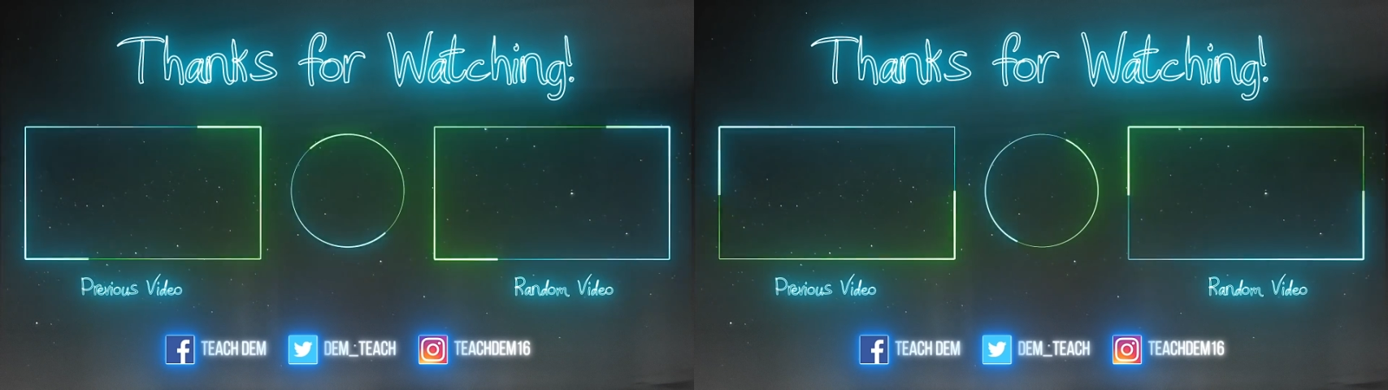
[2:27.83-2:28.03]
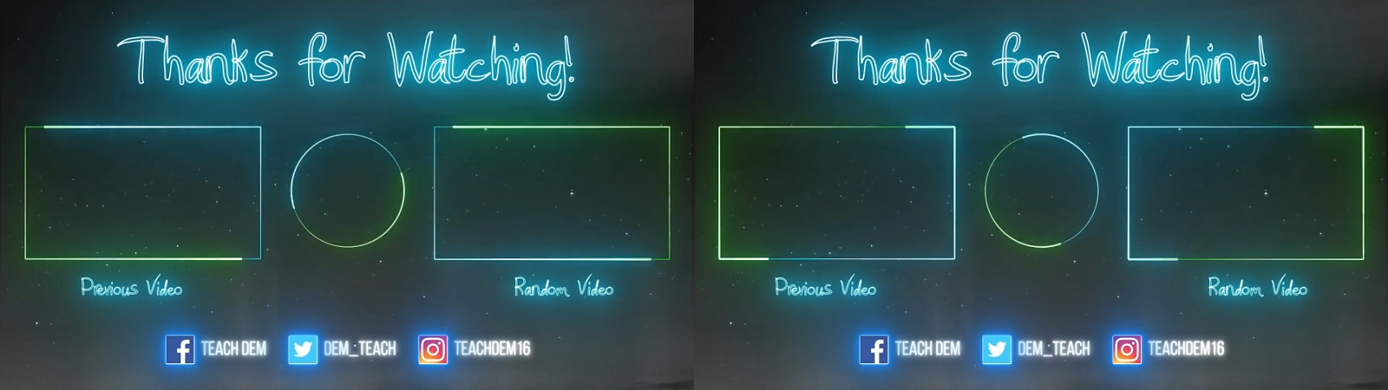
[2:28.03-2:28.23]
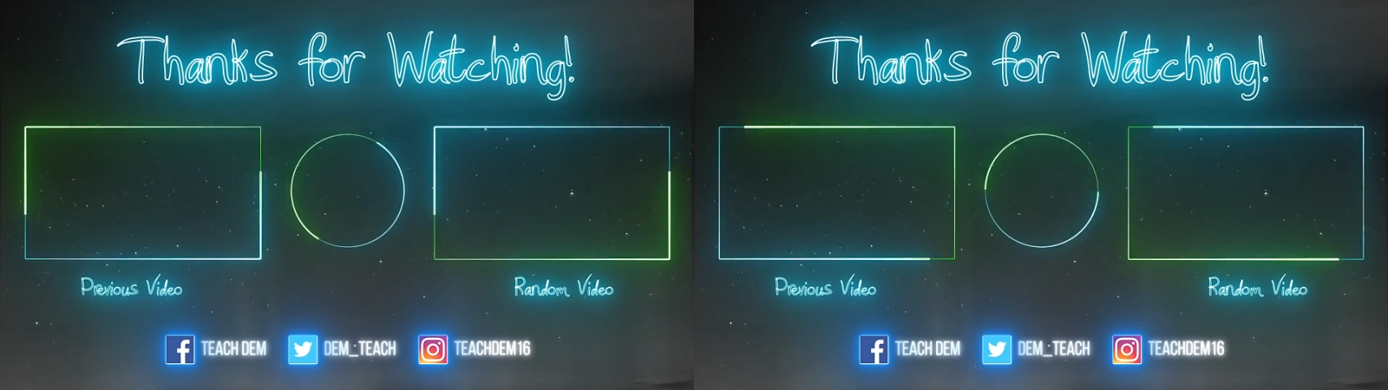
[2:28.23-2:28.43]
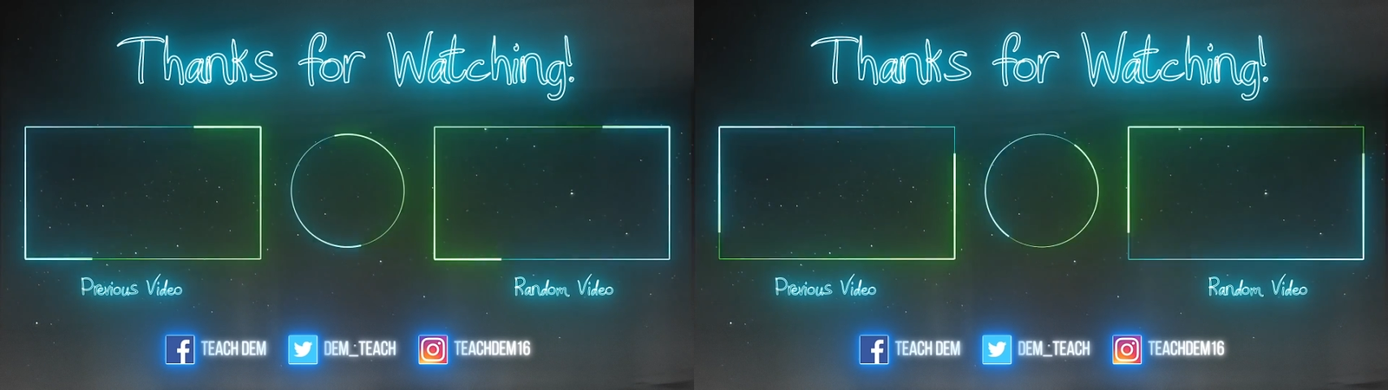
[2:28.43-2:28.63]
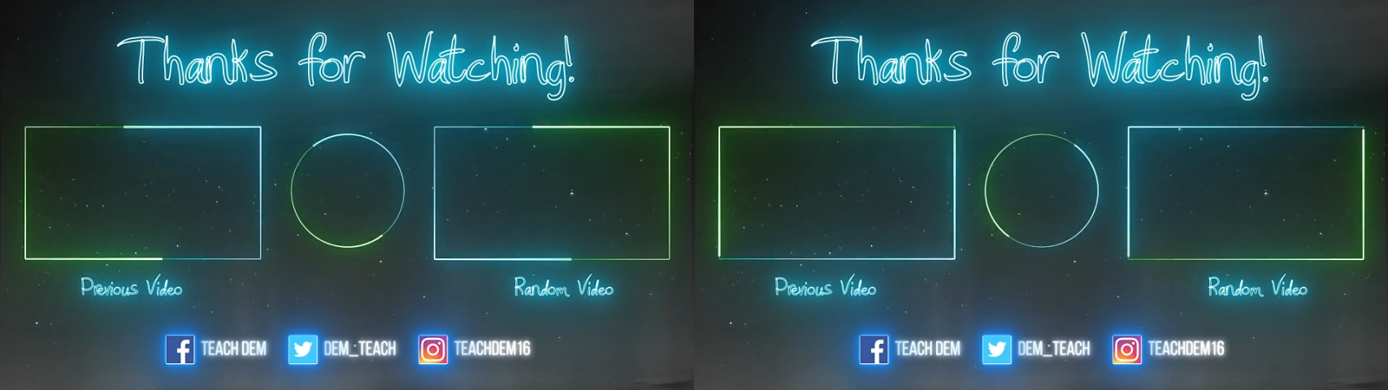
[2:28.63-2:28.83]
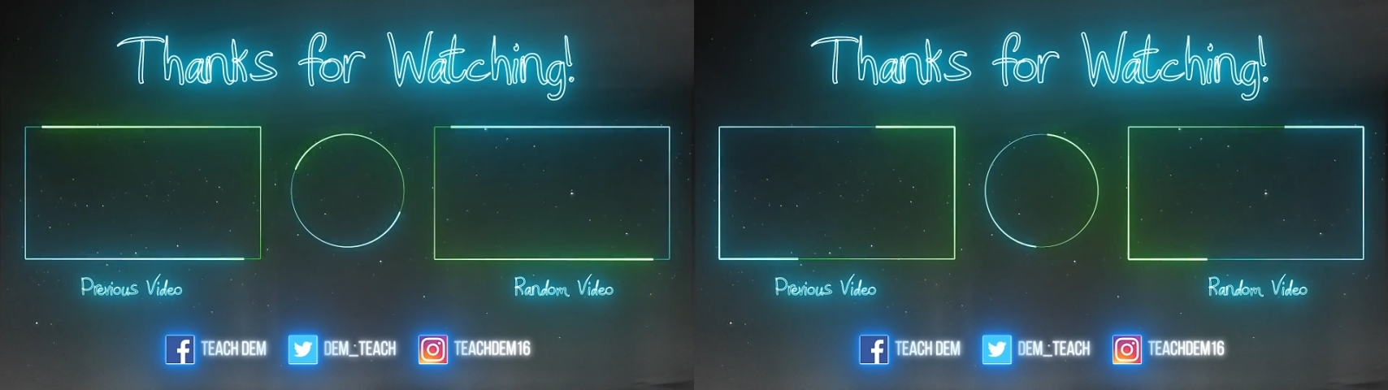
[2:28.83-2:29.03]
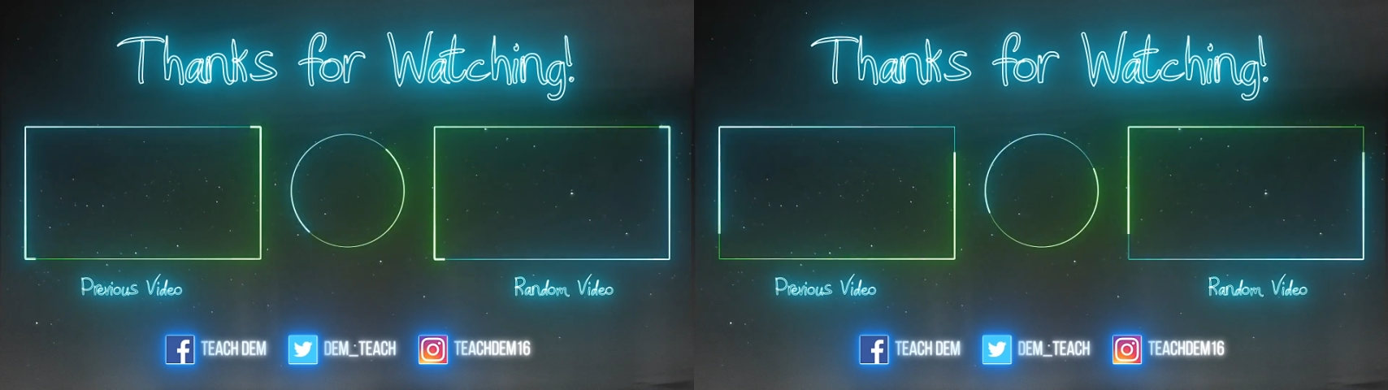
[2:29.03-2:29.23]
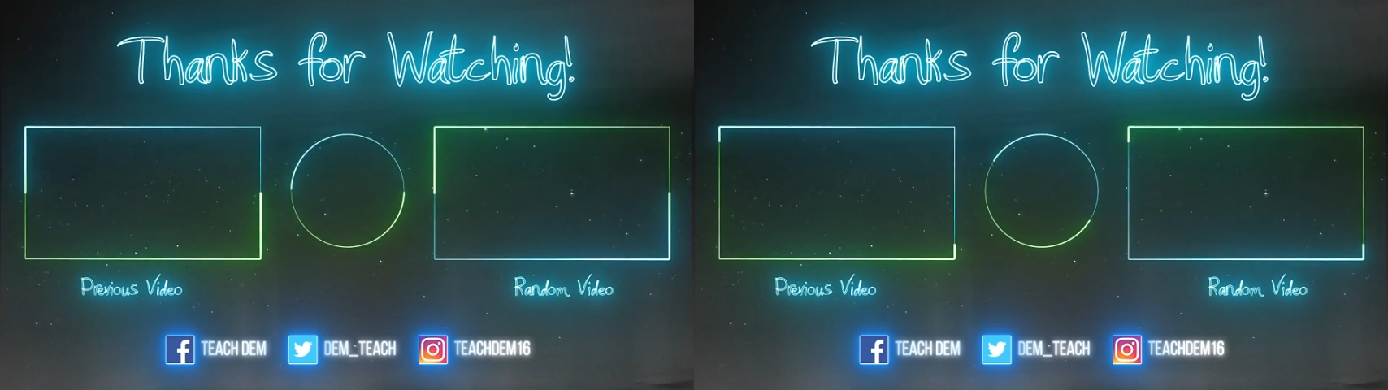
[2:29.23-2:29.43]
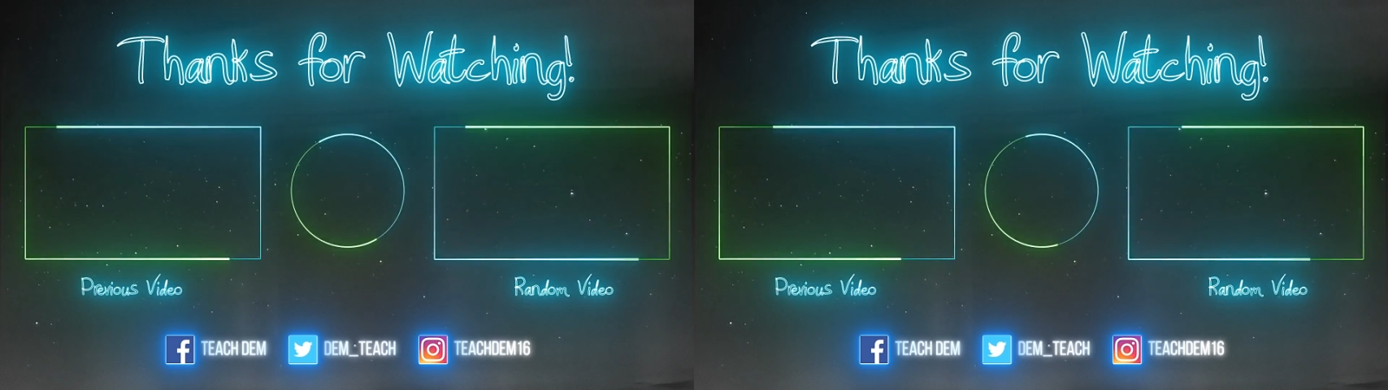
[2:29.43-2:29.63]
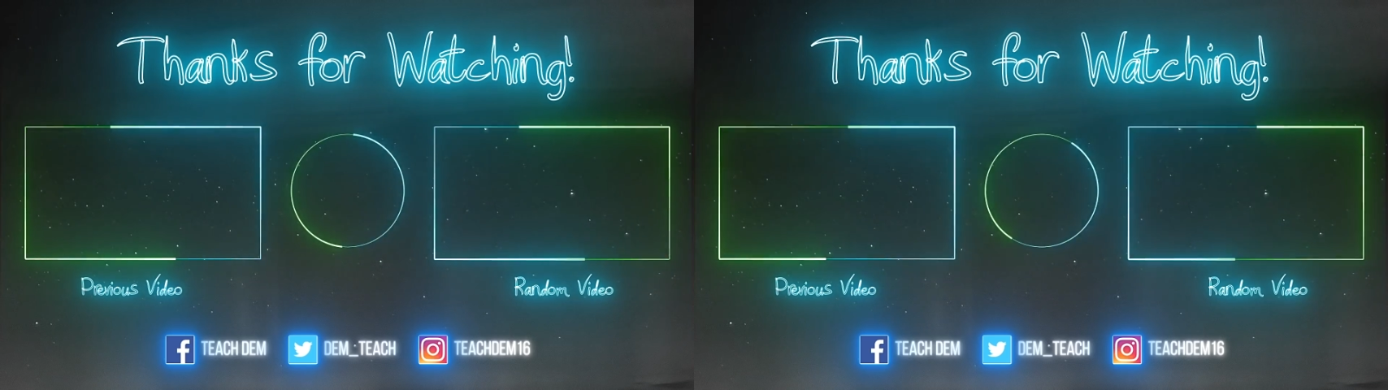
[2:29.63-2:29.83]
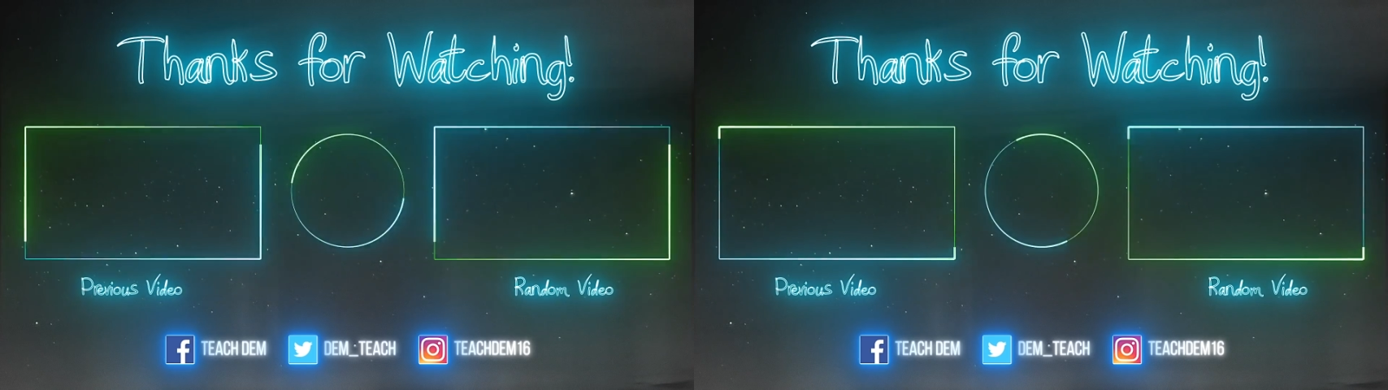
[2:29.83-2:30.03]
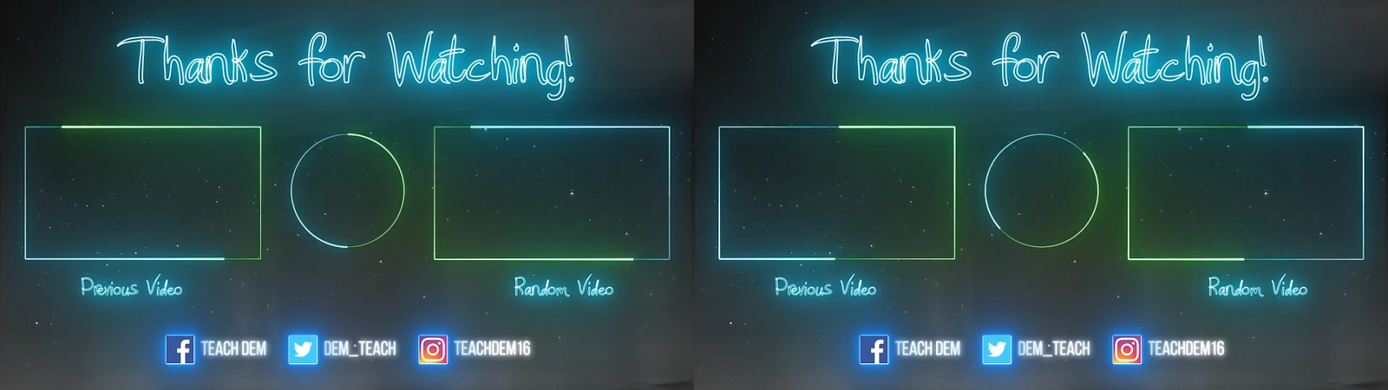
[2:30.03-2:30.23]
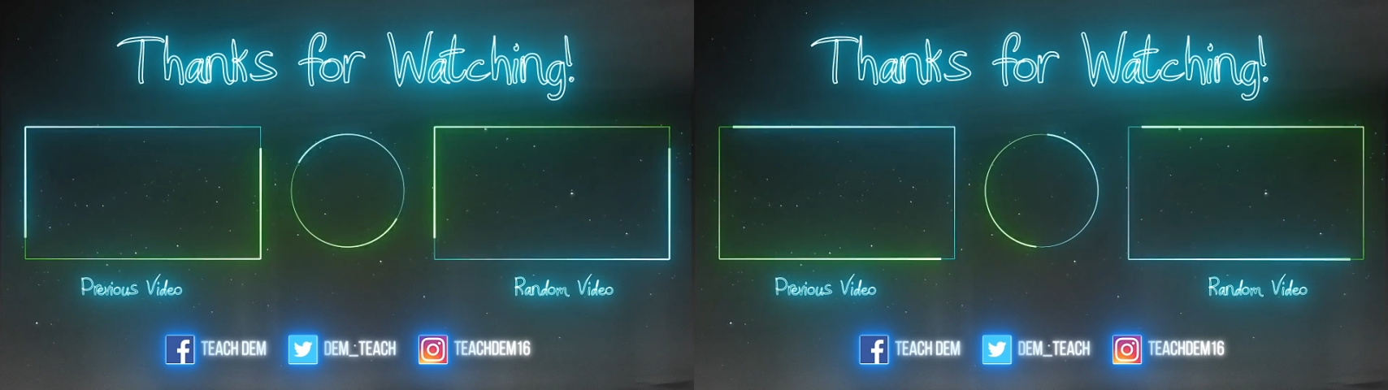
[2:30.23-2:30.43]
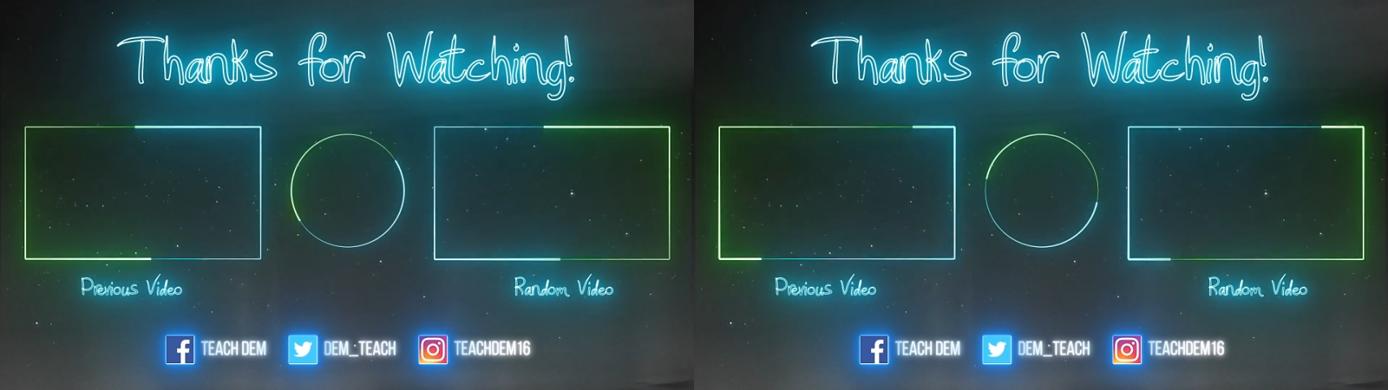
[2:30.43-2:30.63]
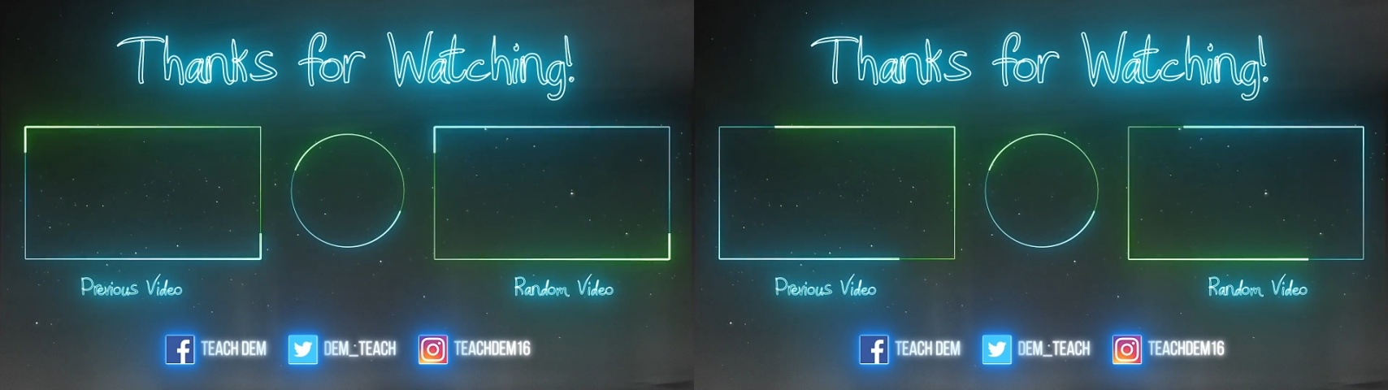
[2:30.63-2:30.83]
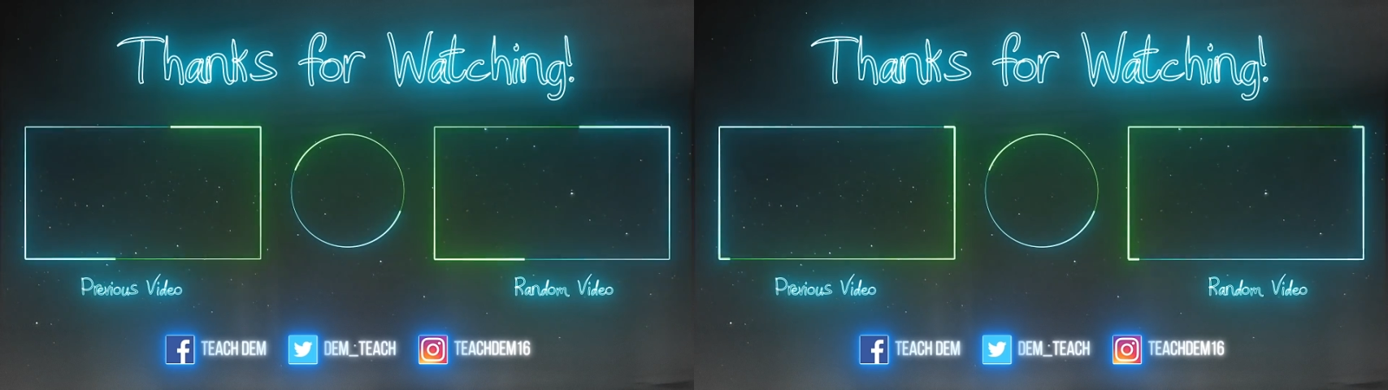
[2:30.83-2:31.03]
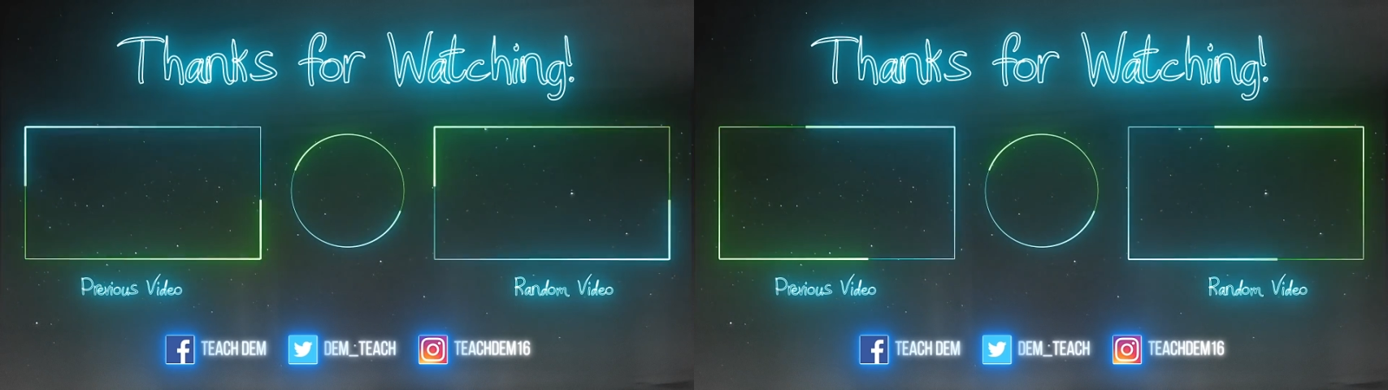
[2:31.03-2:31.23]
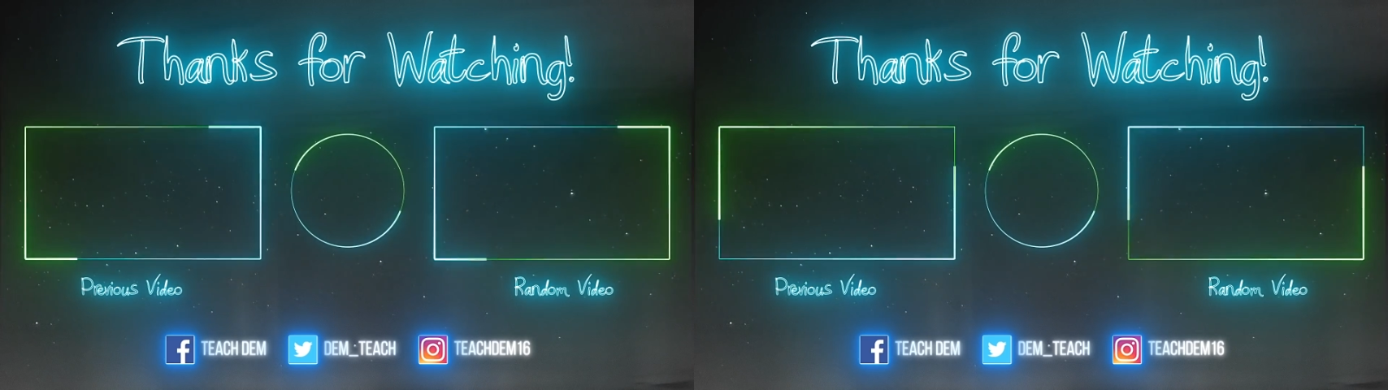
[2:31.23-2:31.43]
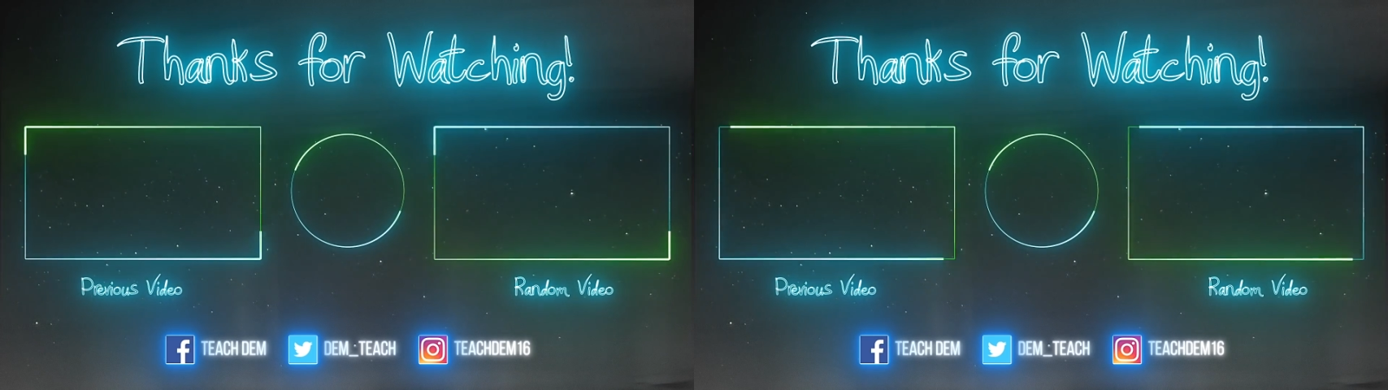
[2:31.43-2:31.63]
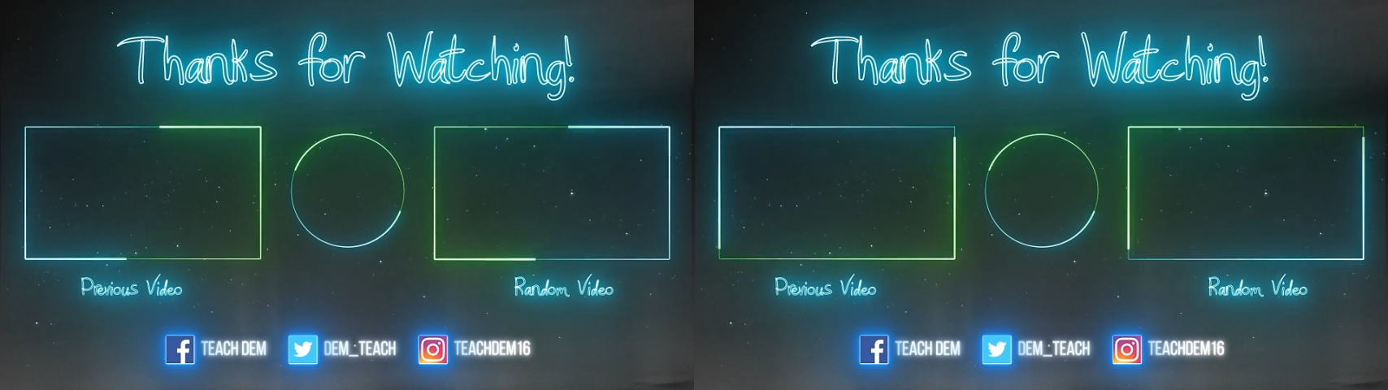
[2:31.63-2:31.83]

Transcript: Nobody's mouth can be seen.